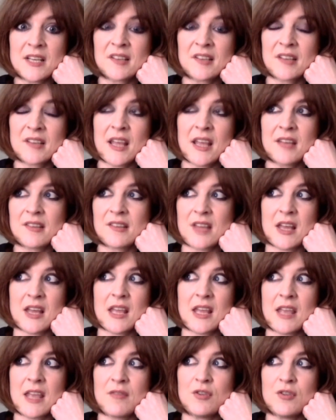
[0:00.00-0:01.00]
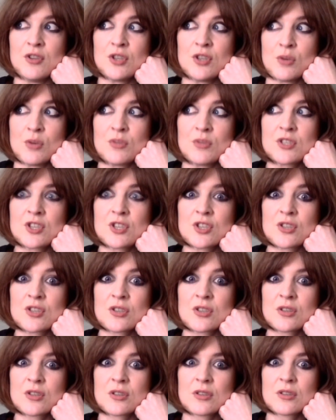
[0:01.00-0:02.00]
thing to say is that if you don't
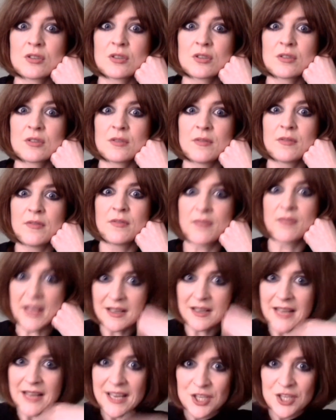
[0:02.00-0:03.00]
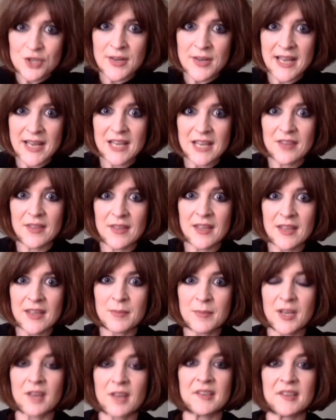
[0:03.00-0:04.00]
feel like doing
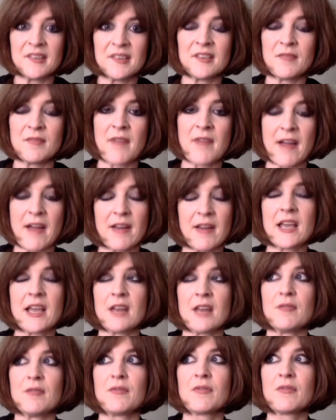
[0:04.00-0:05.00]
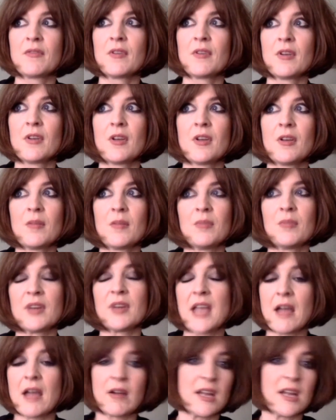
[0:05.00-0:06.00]
anything, because this is a very kind of
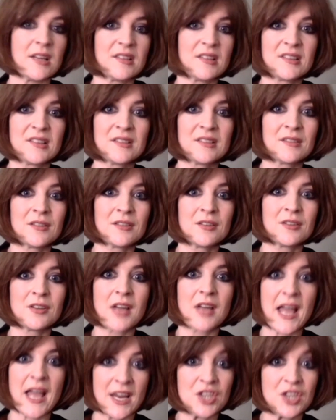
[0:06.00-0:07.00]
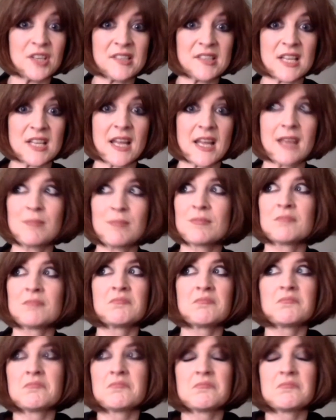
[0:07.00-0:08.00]
precarious, anxious time,
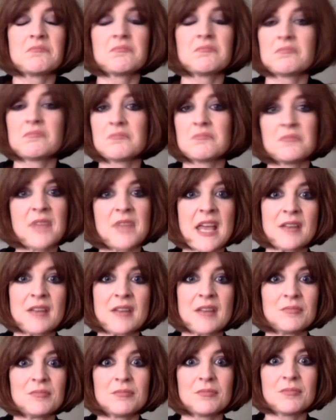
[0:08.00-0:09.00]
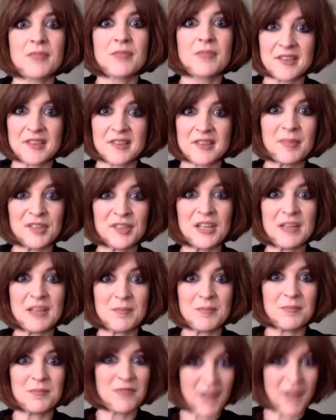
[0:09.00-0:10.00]
then that's
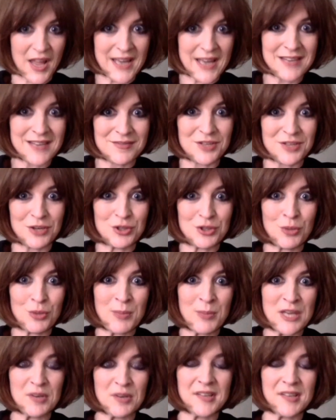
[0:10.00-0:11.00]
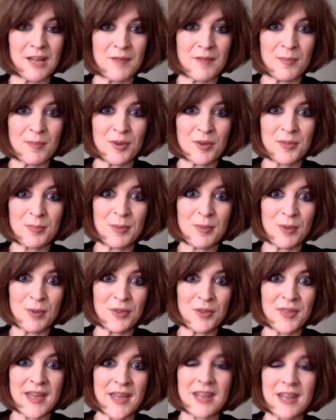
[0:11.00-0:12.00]
absolutely fine. You know, don't beat yourself up
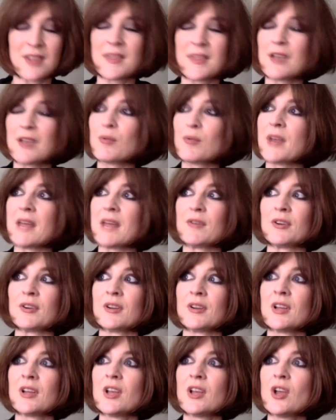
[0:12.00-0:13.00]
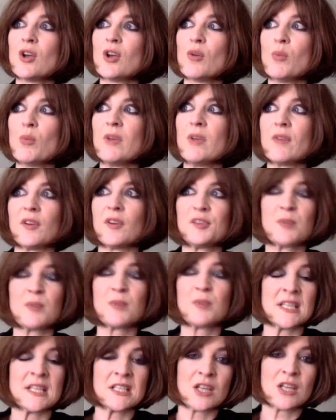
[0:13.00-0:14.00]
about that. I think whenever we first
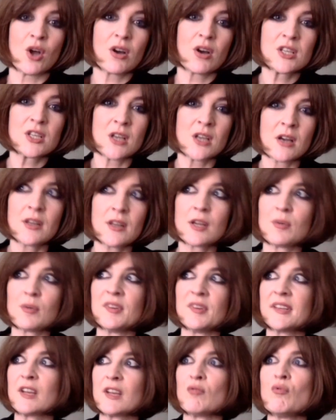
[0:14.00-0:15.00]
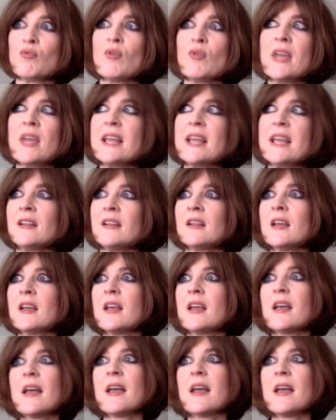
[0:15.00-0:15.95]
went into lockdown, there was like a real